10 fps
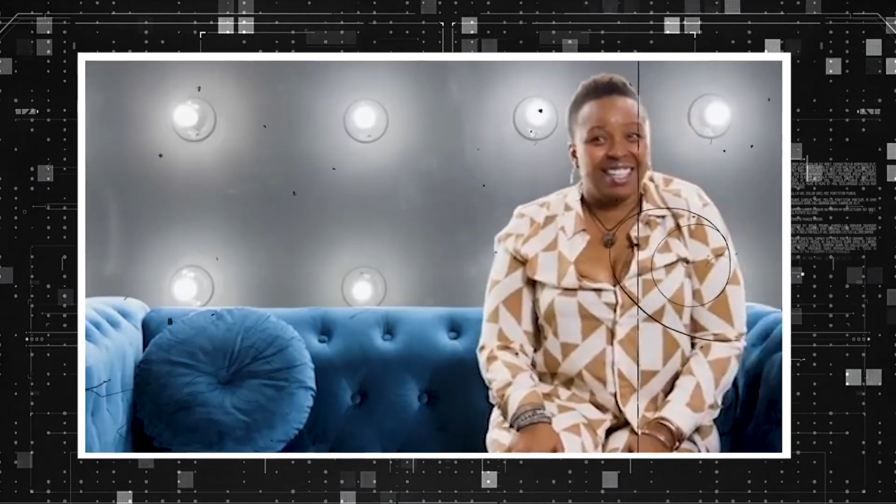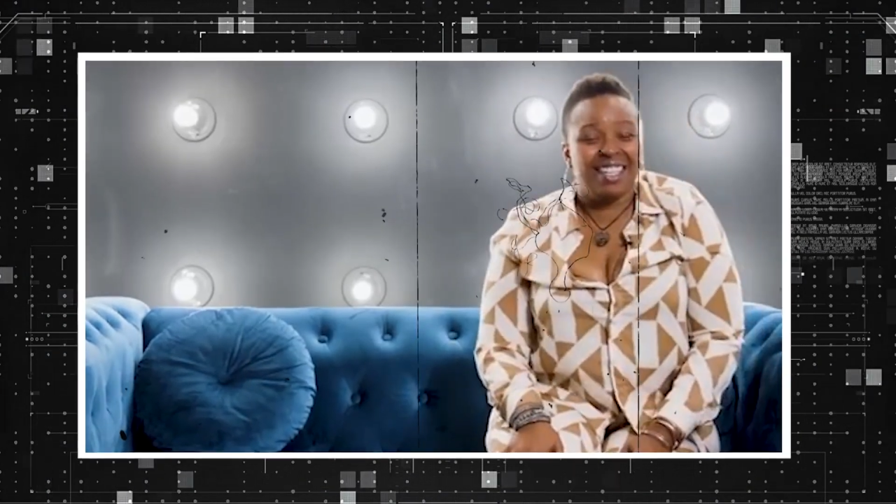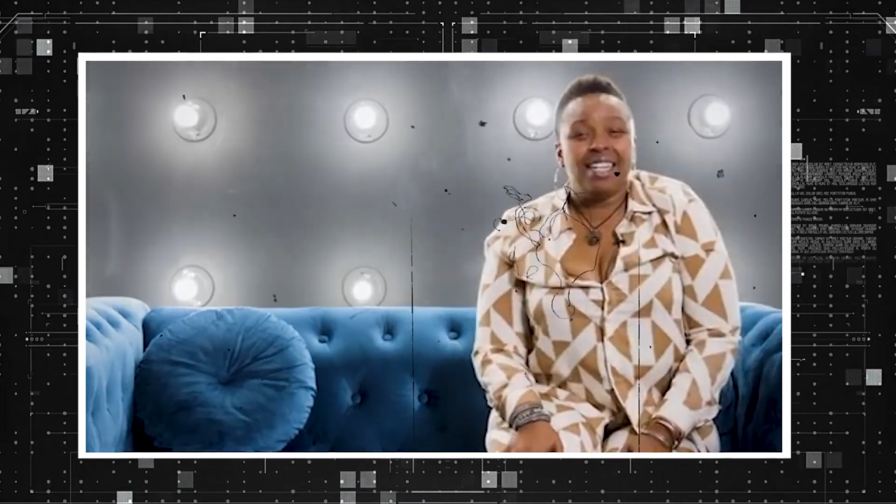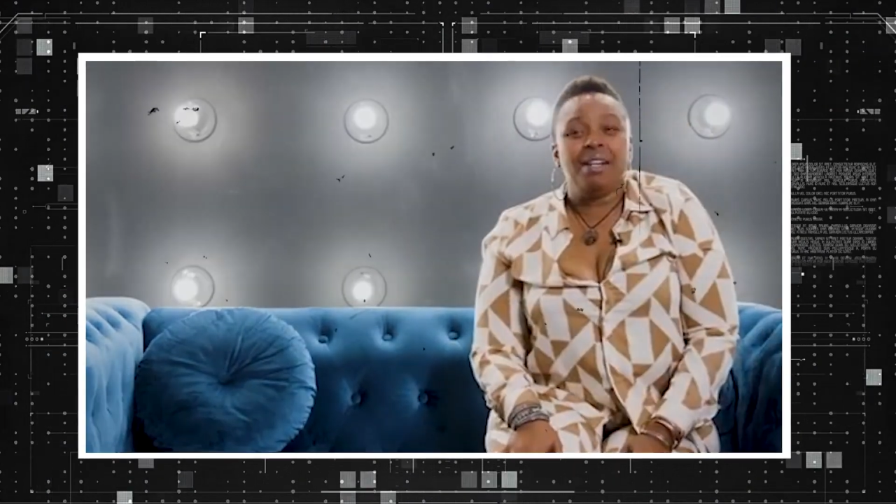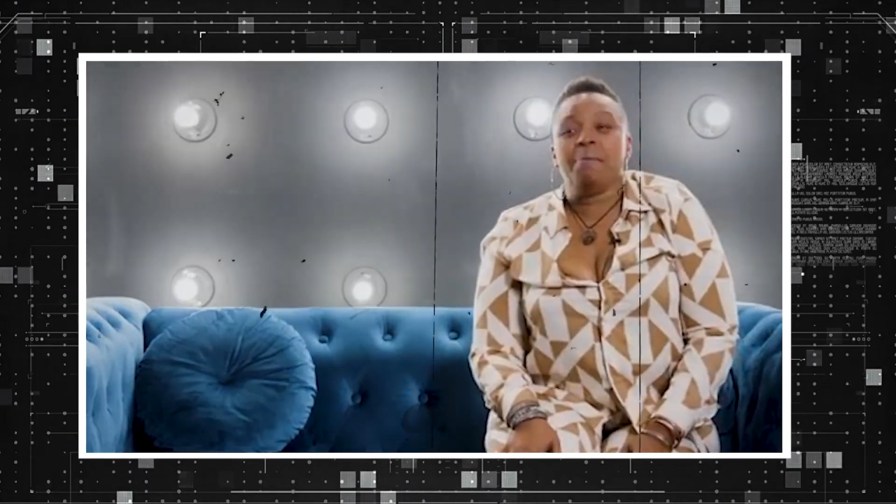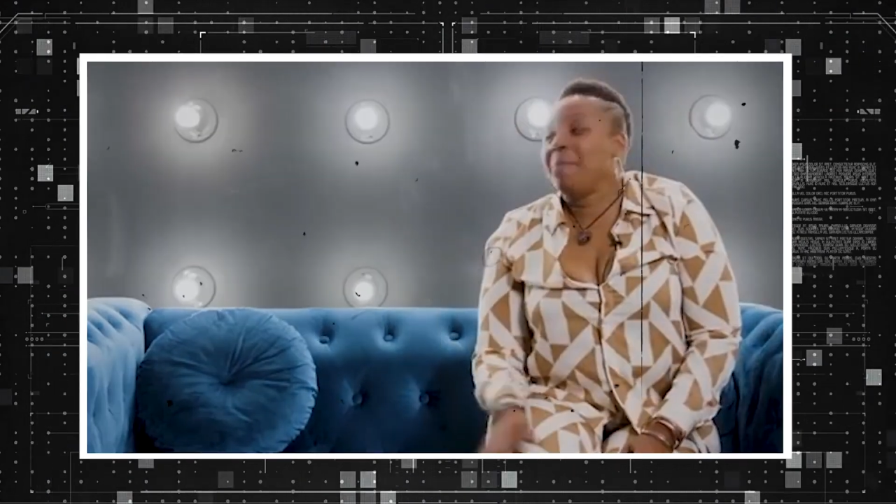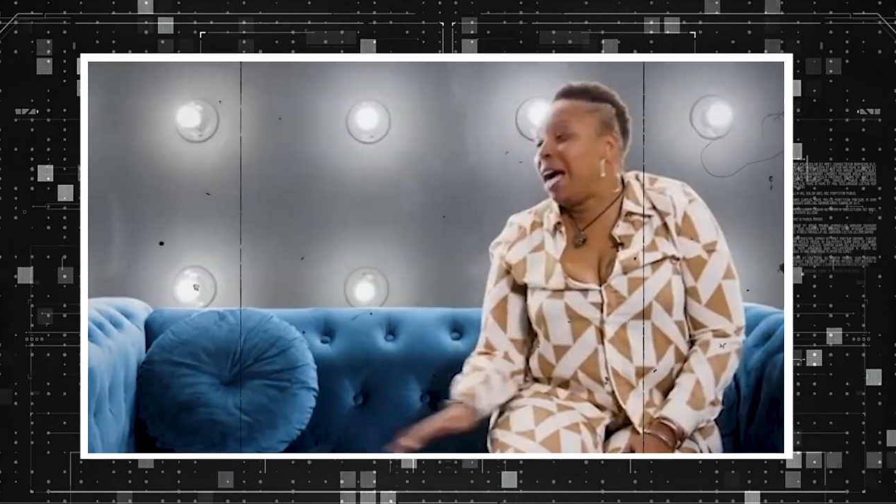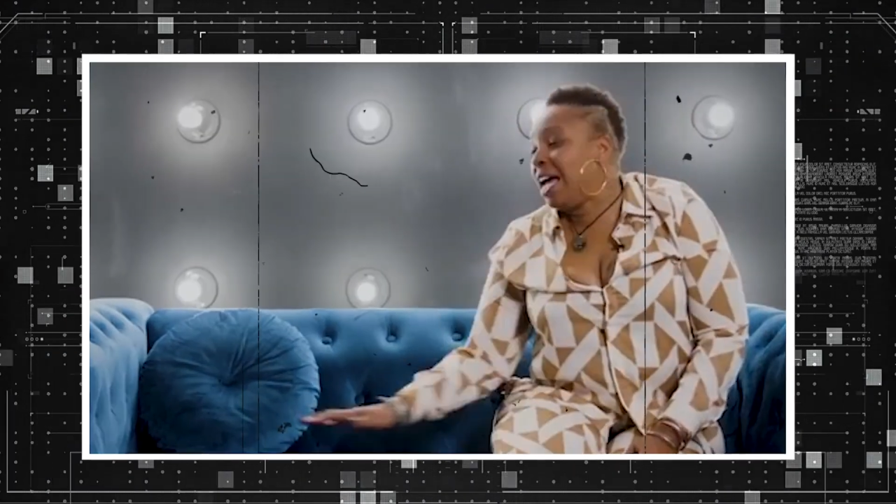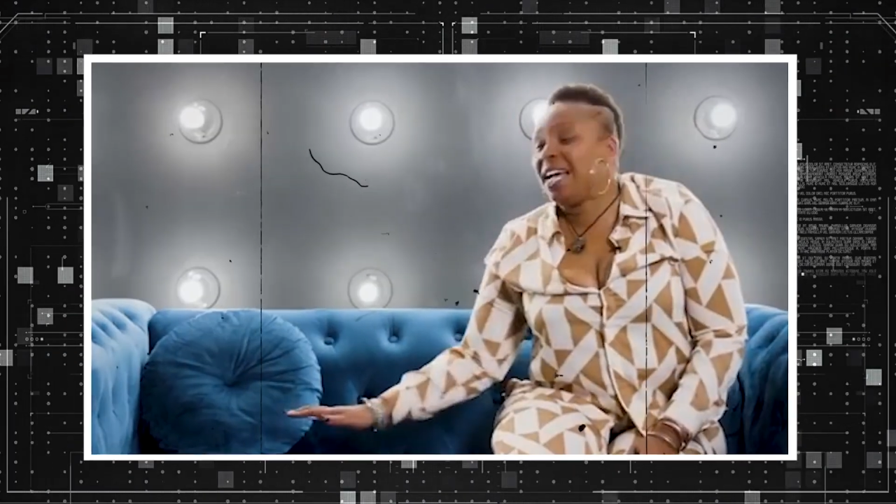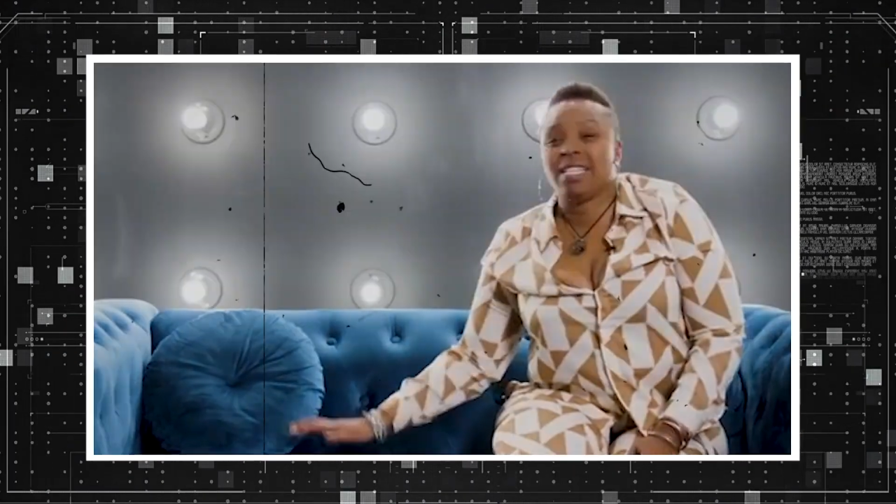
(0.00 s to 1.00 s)
My
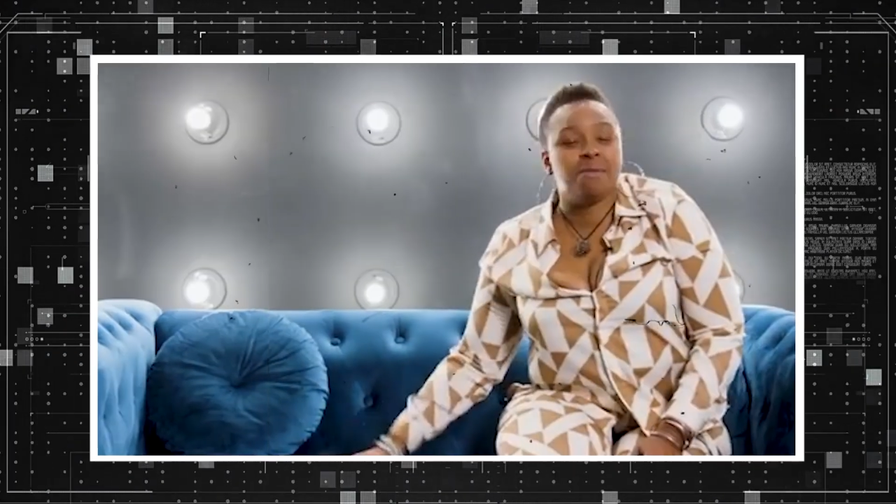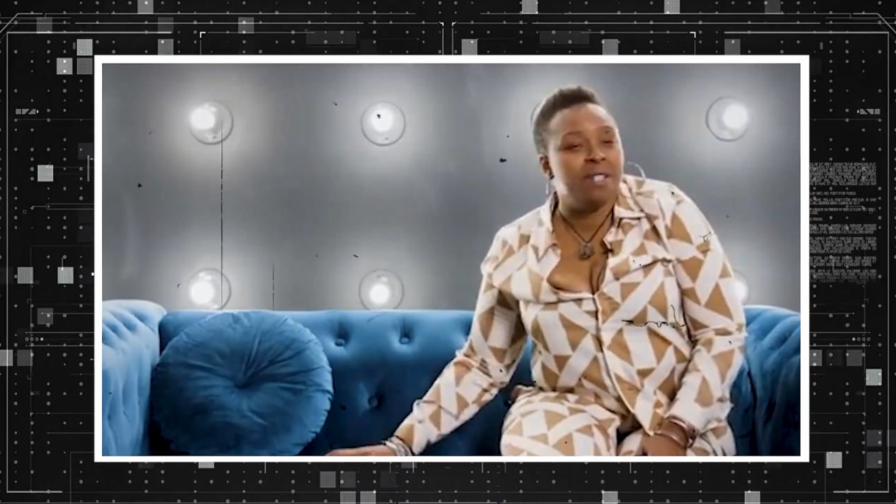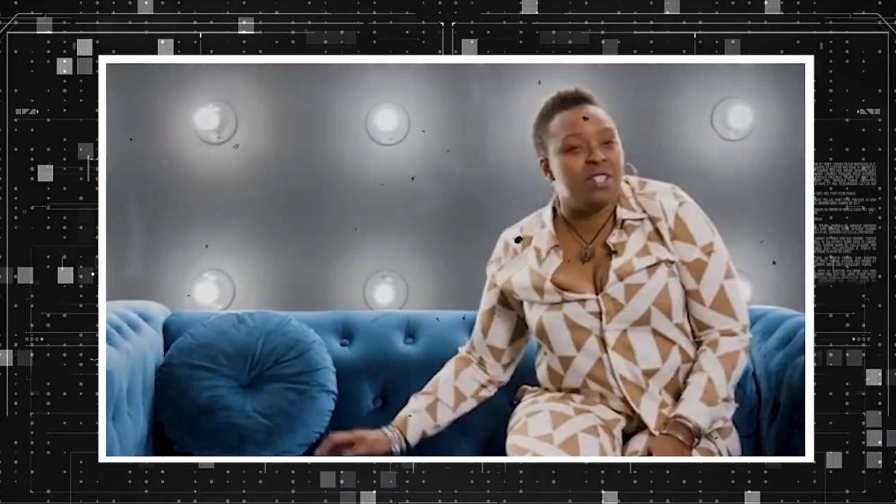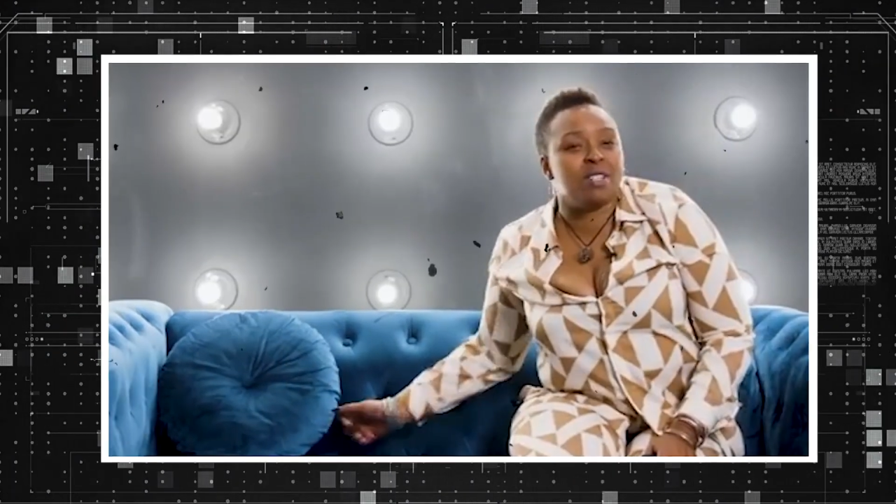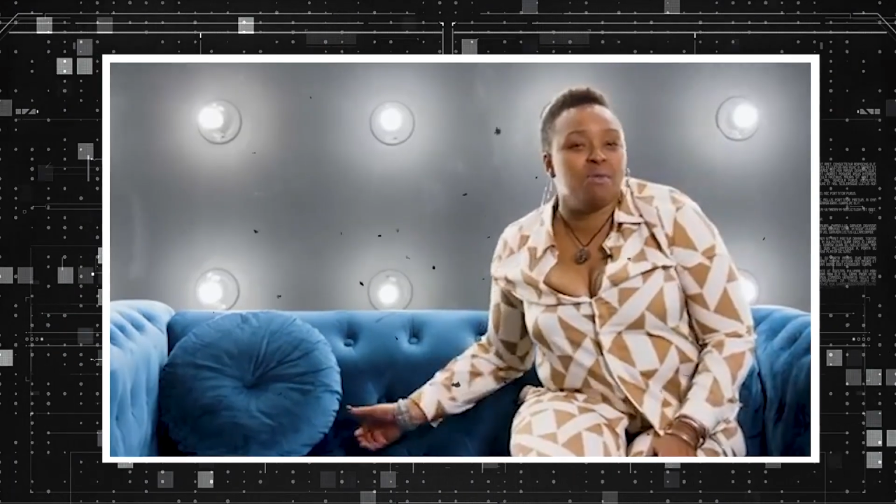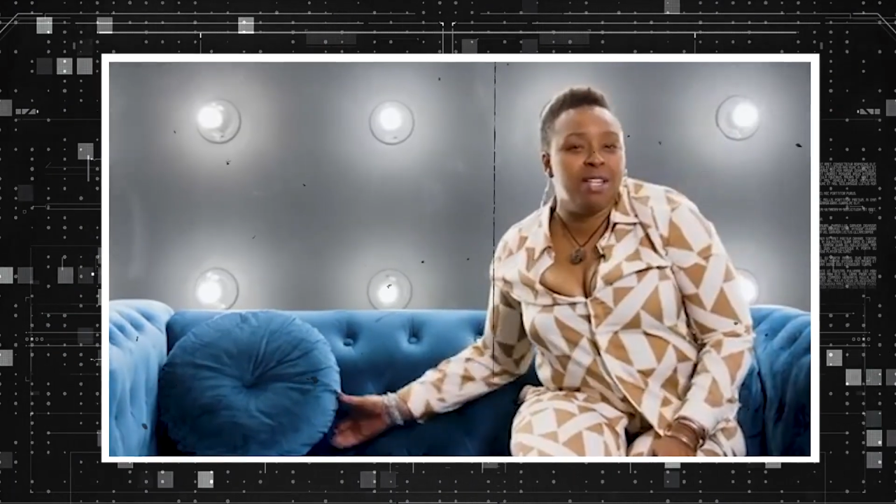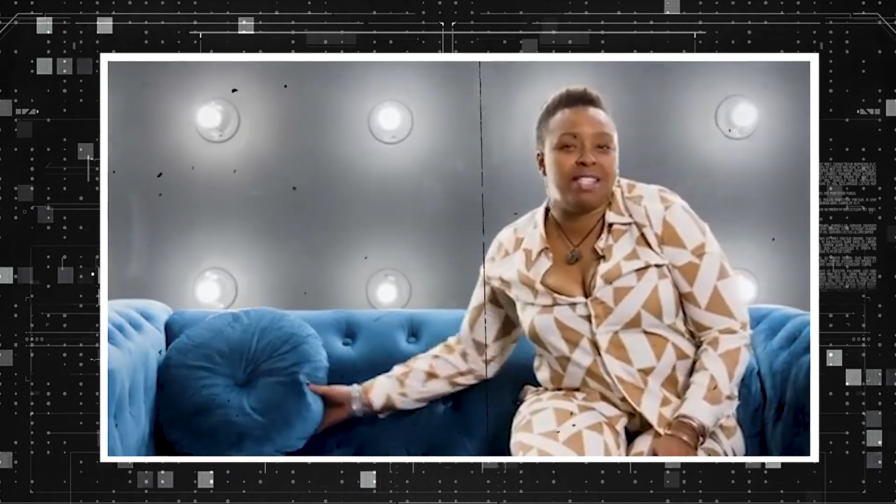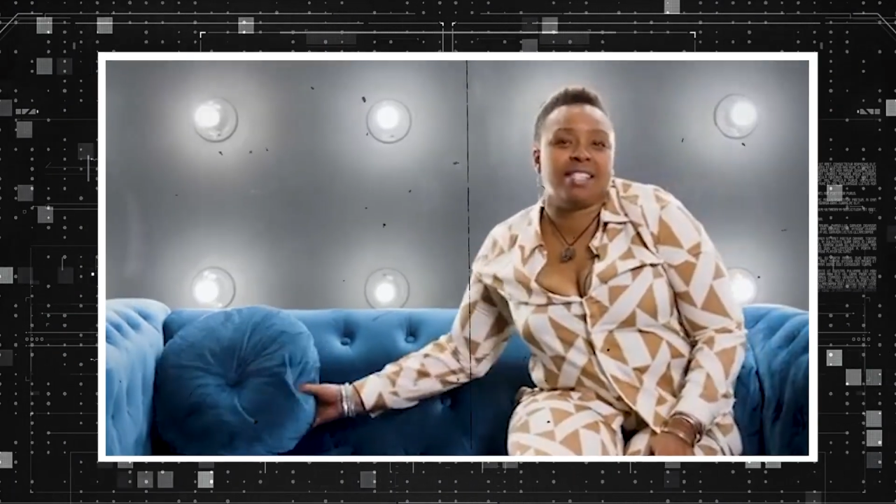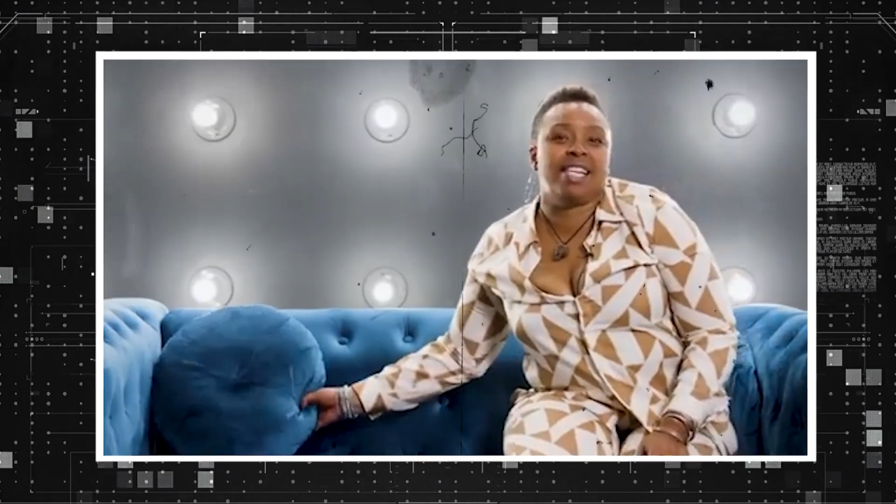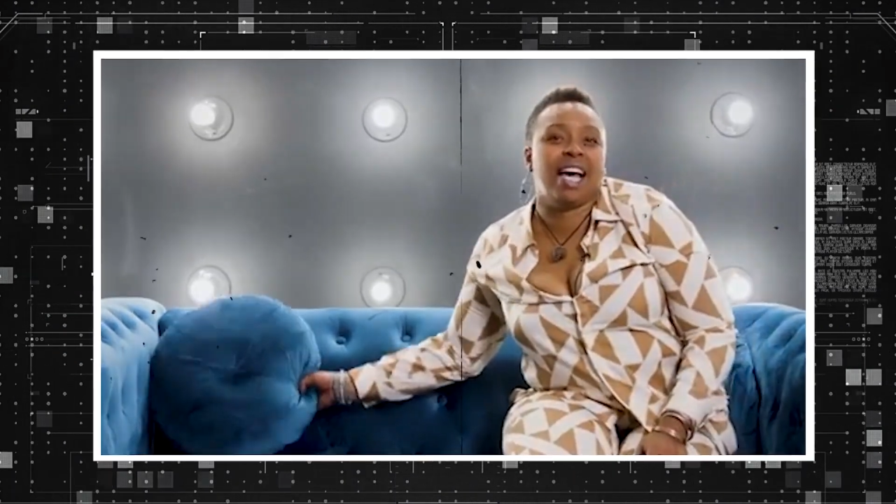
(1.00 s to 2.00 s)
husband just wants to
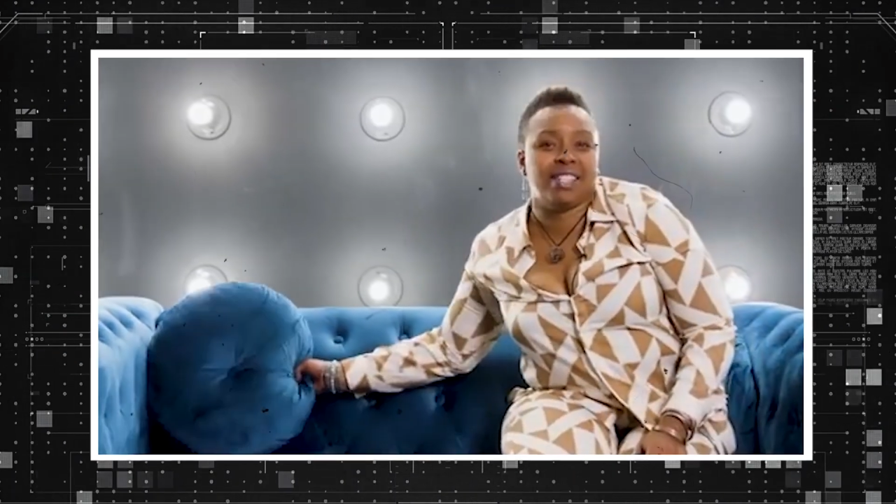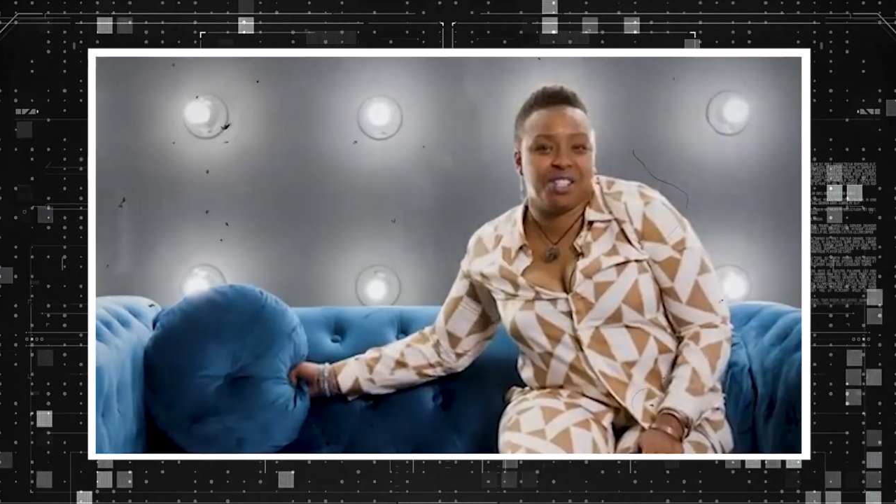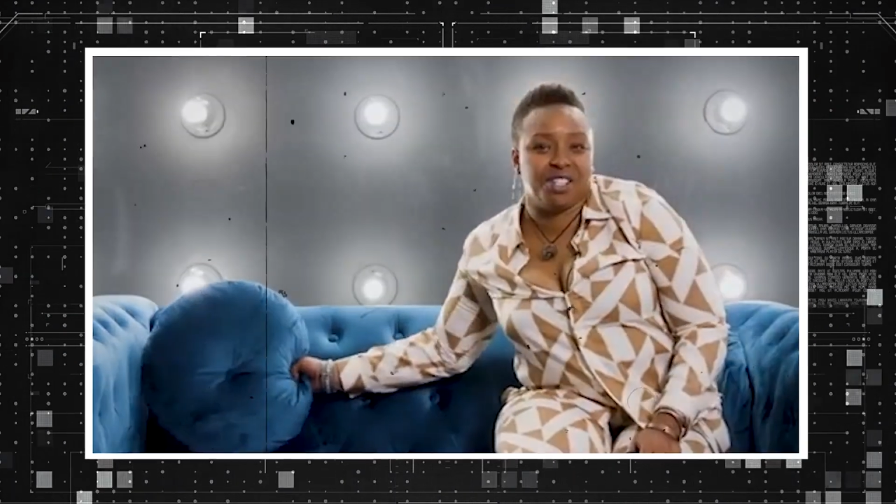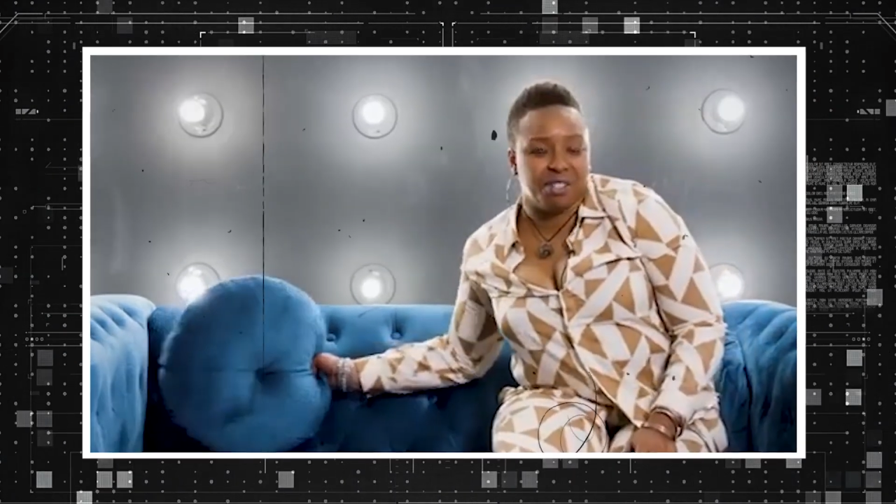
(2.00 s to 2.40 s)
touch you for